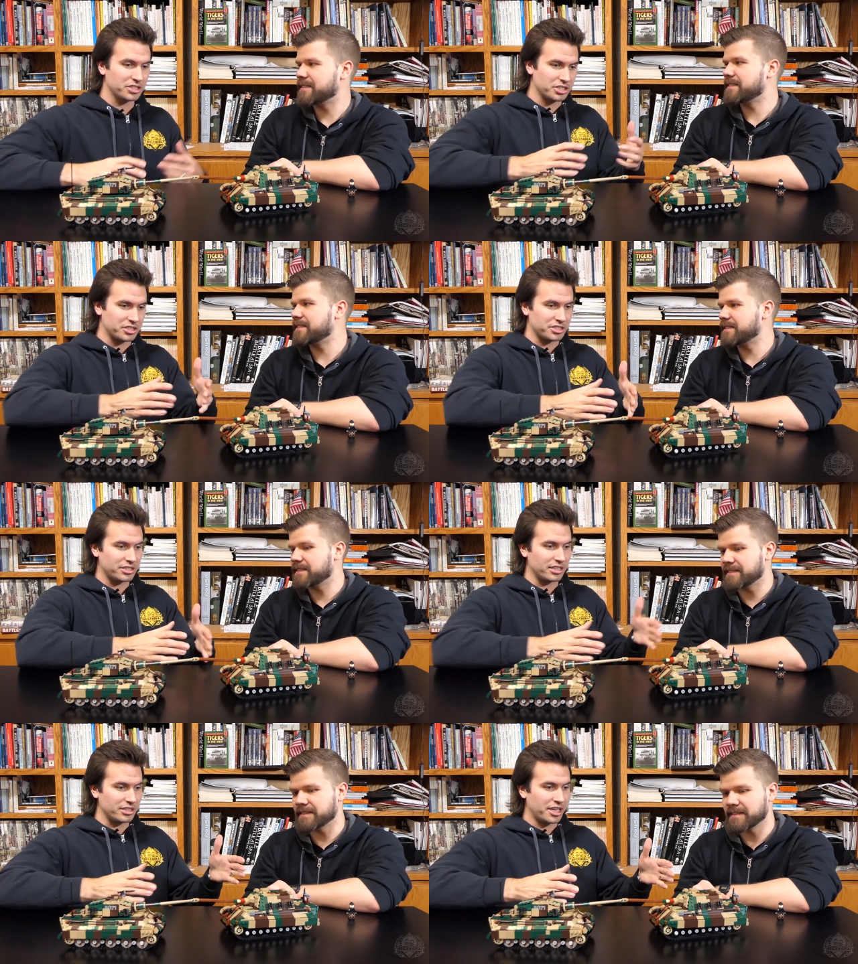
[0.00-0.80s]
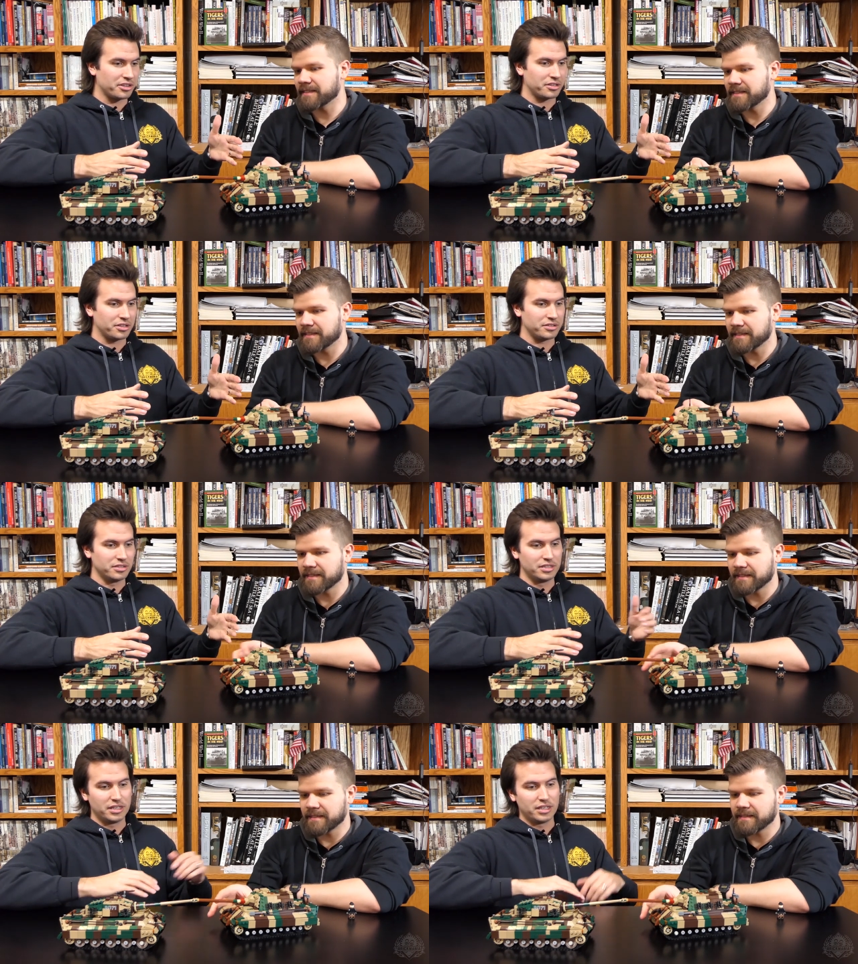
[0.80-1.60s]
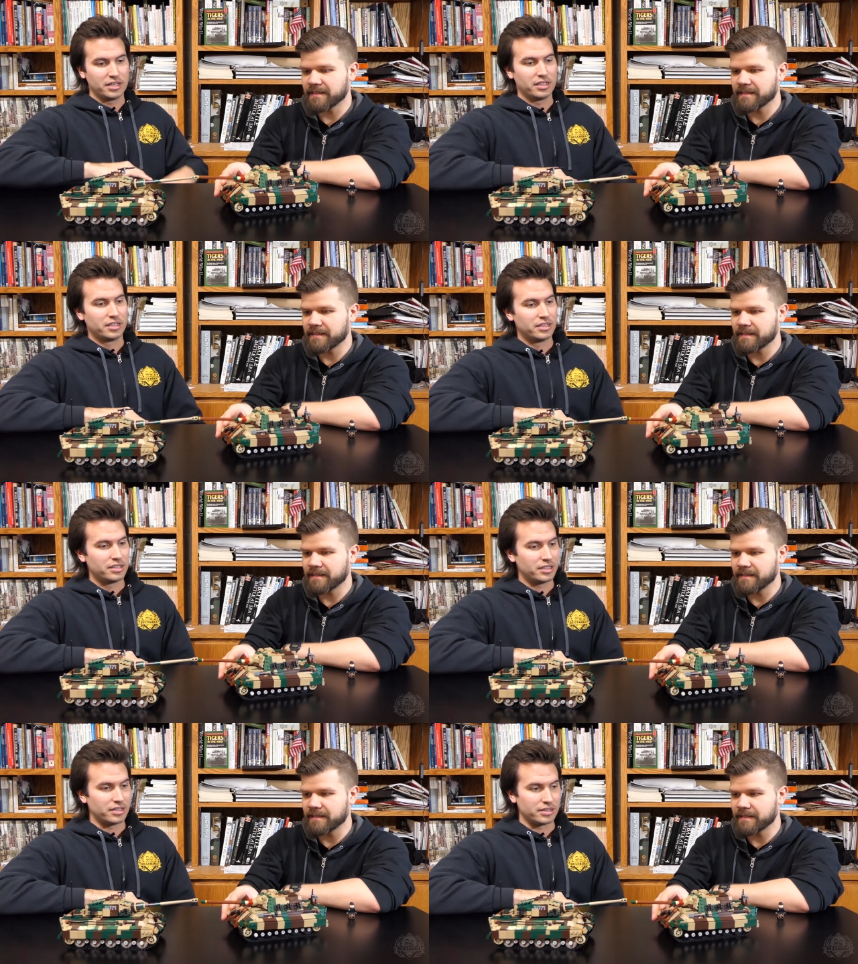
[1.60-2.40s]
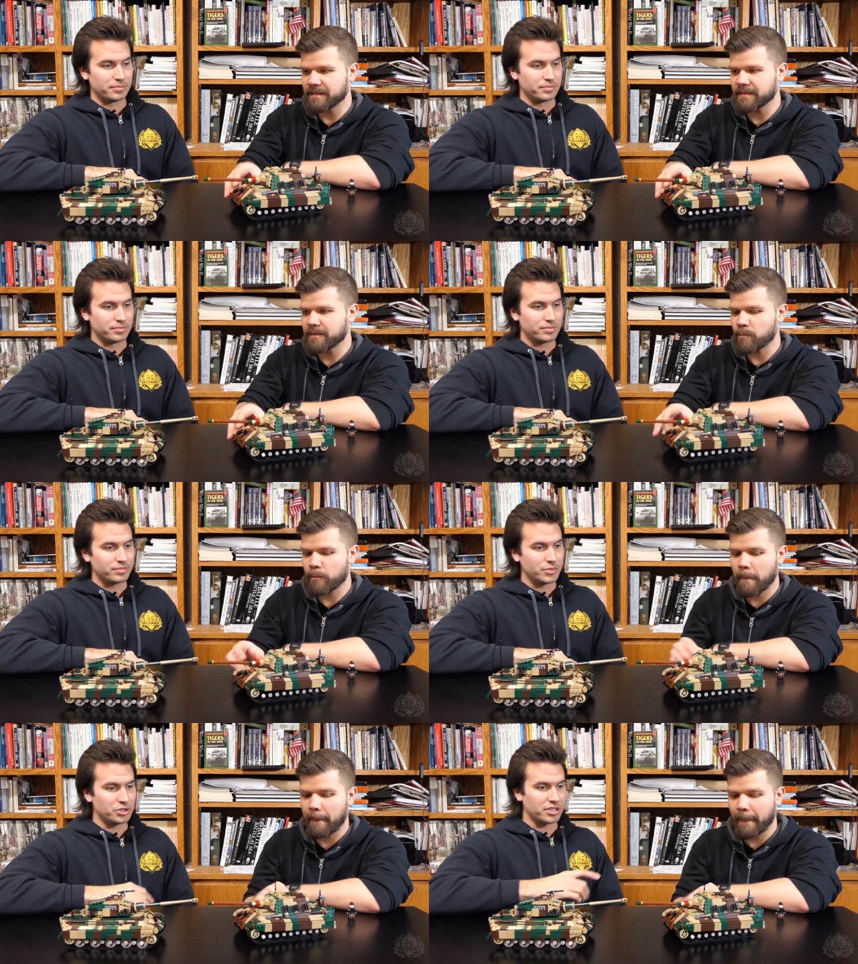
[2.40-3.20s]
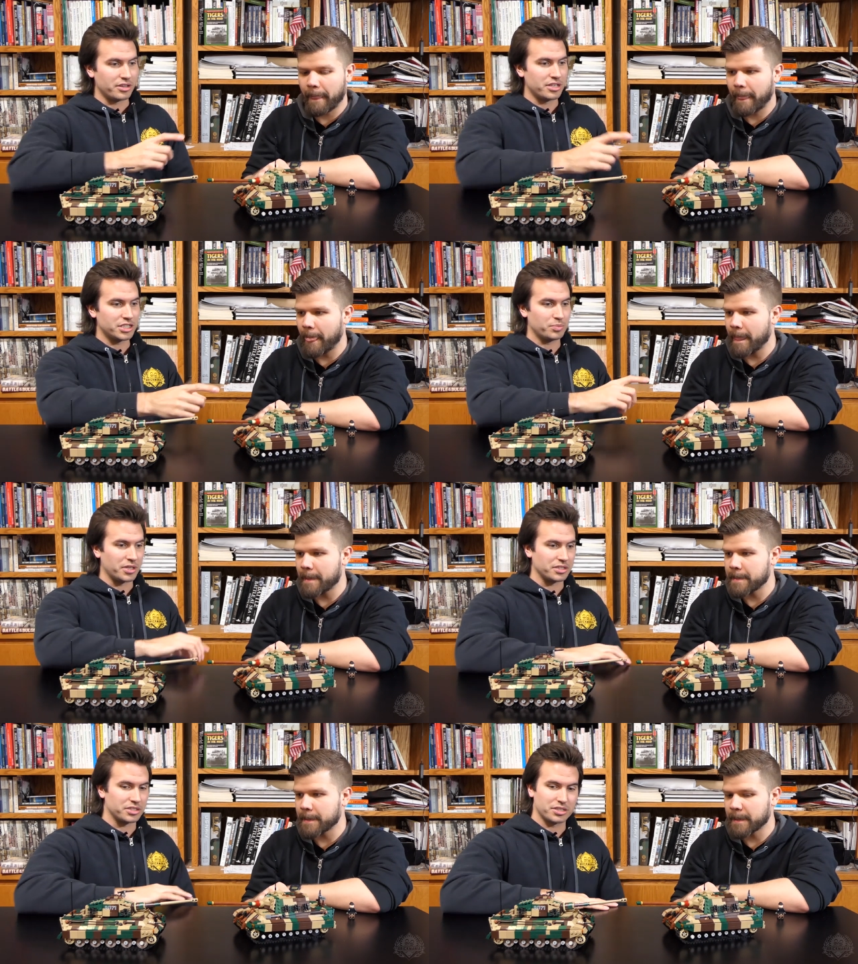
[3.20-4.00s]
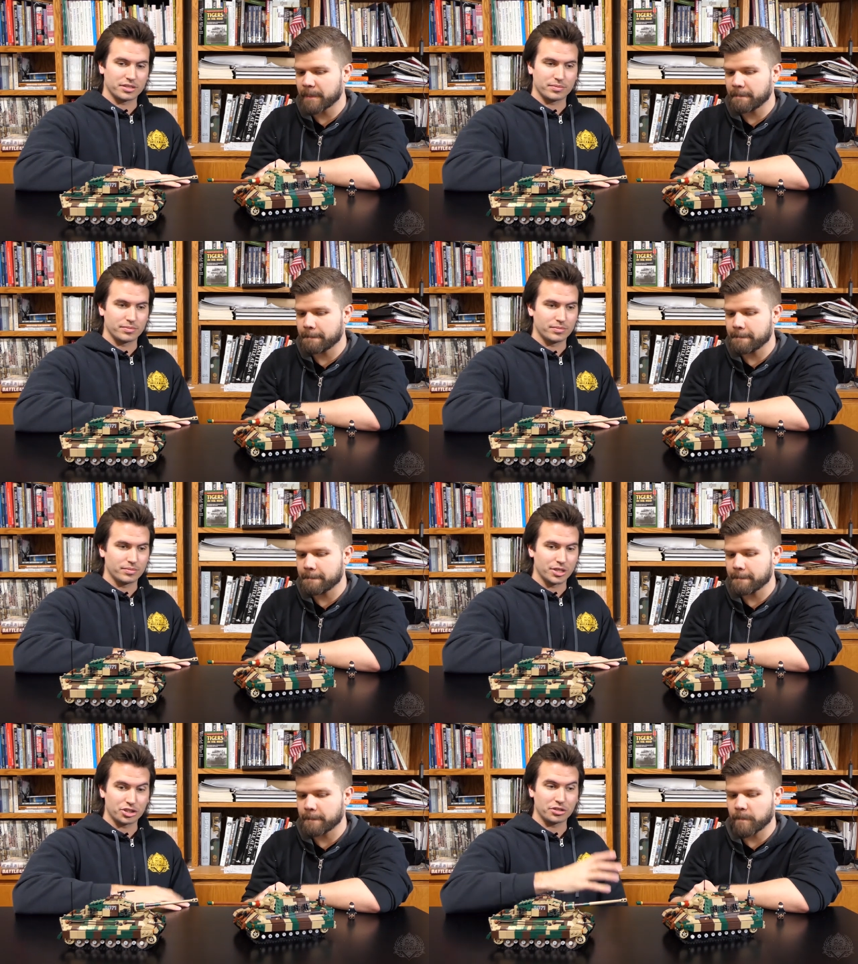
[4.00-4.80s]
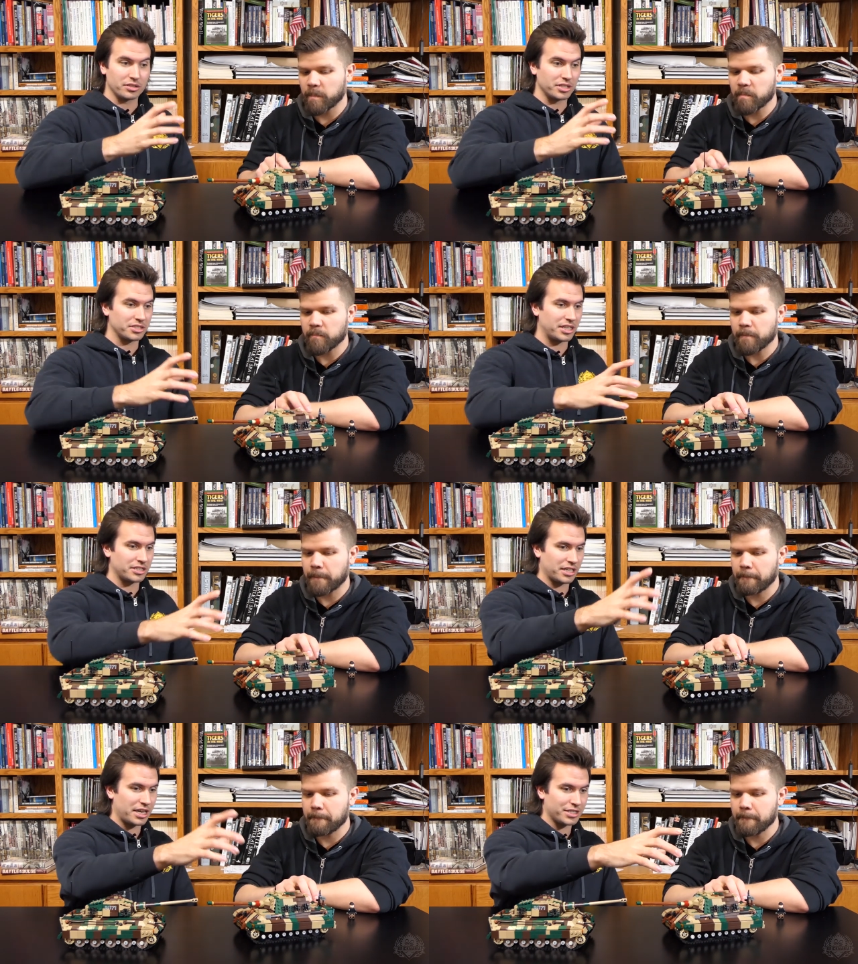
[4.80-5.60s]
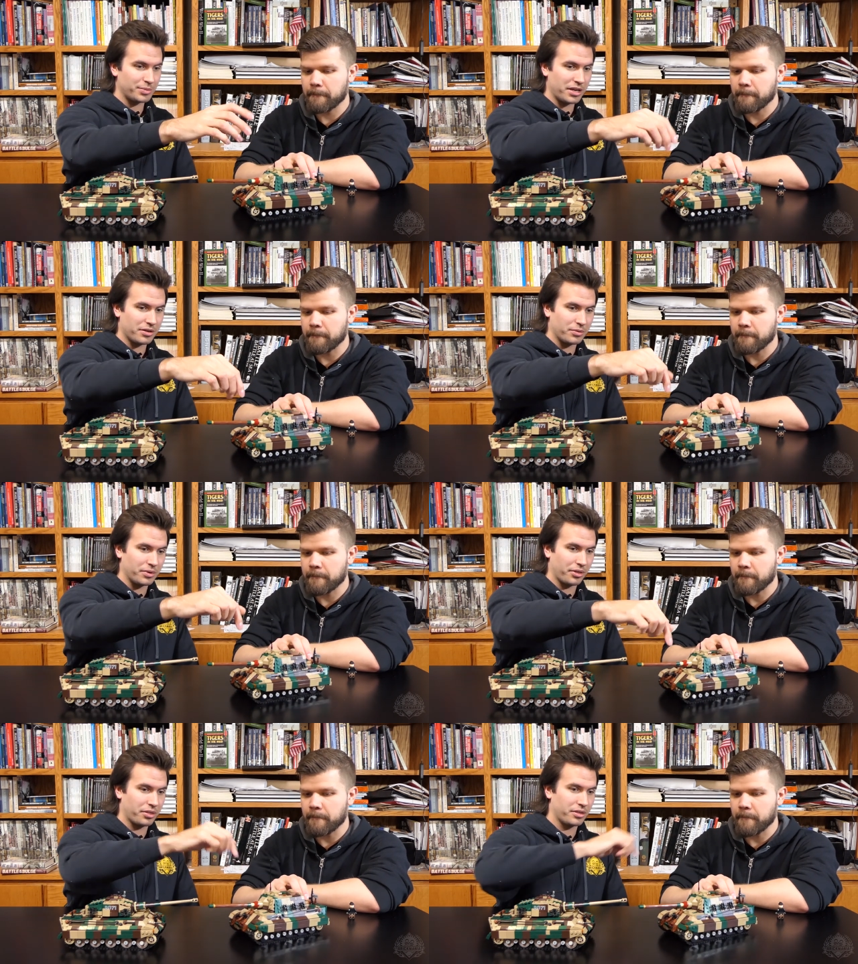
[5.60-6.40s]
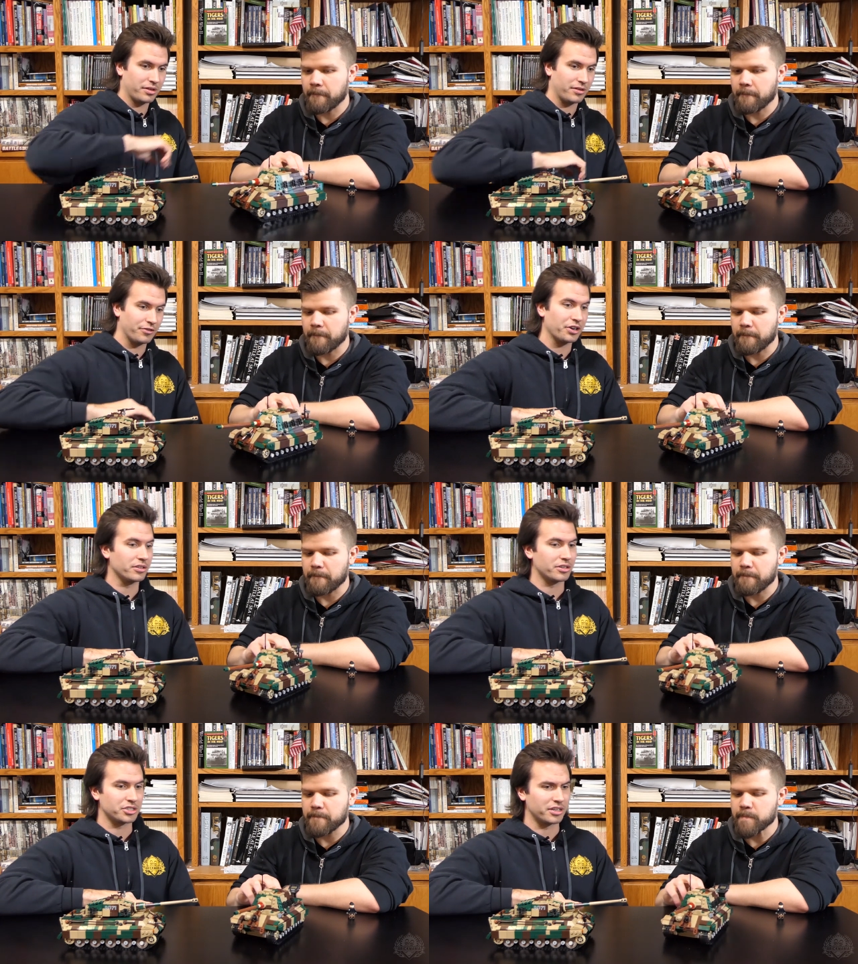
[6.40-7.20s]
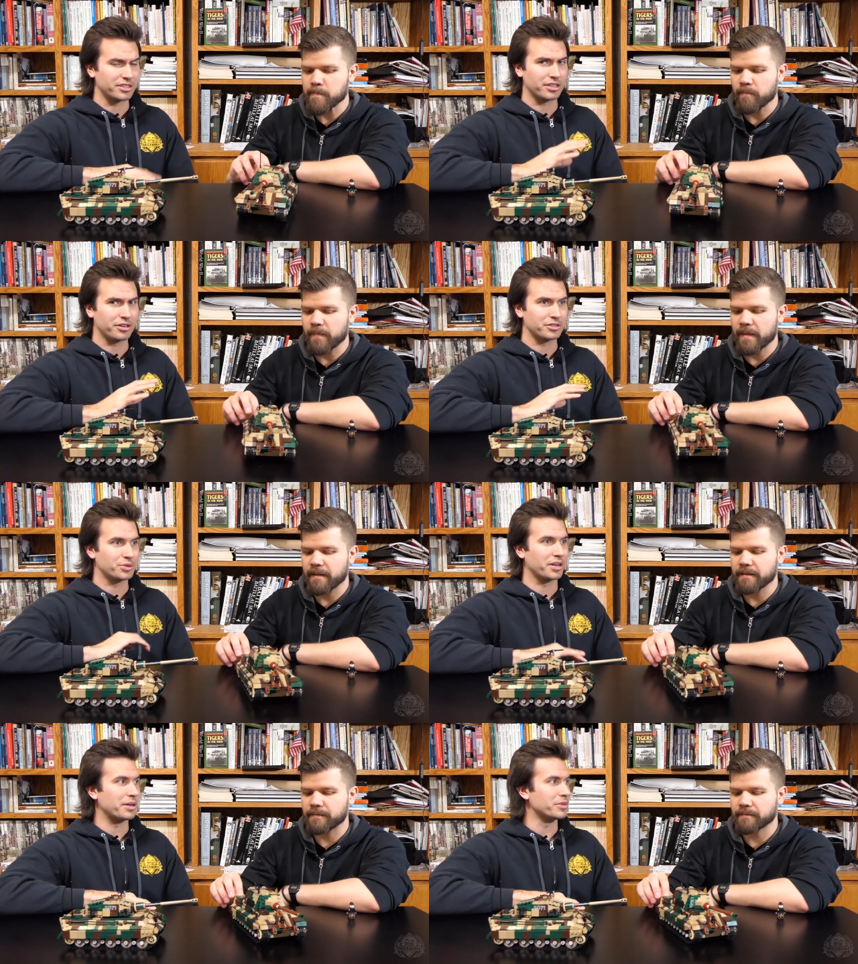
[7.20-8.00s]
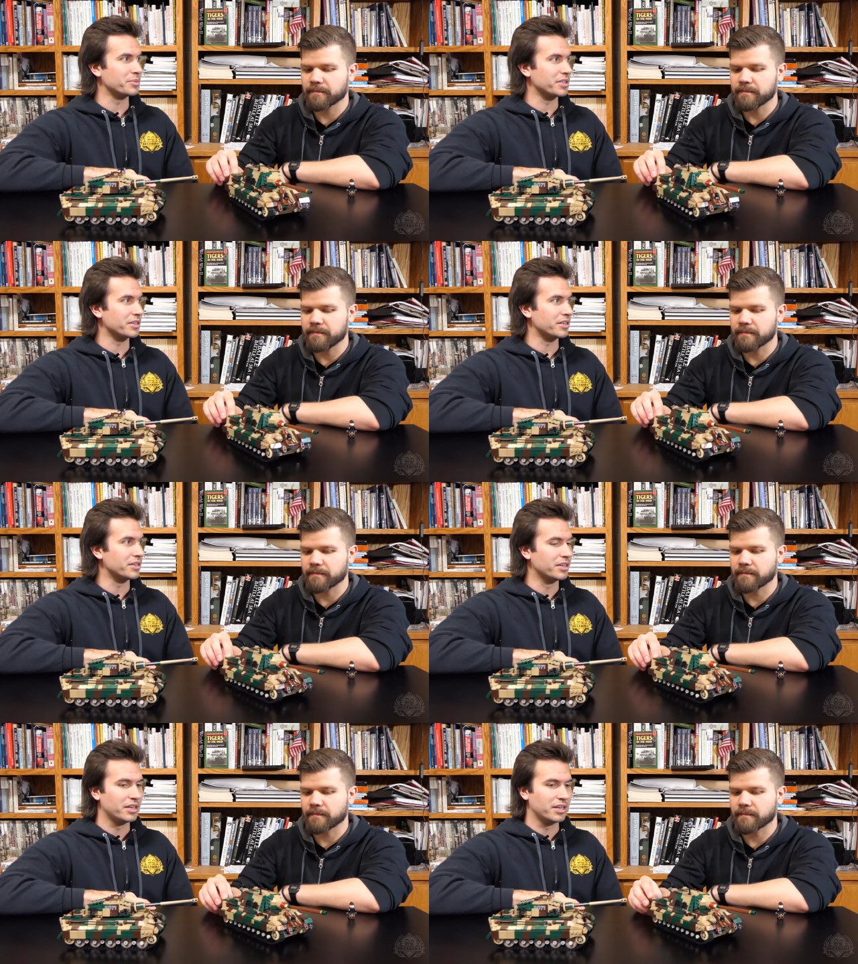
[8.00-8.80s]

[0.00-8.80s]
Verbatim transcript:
Speaker 1: it's just a slightly lengthened hull um, used on this, but it's it's turretless. It has a casemate with a very large gun. It's a 128 millimeter gun.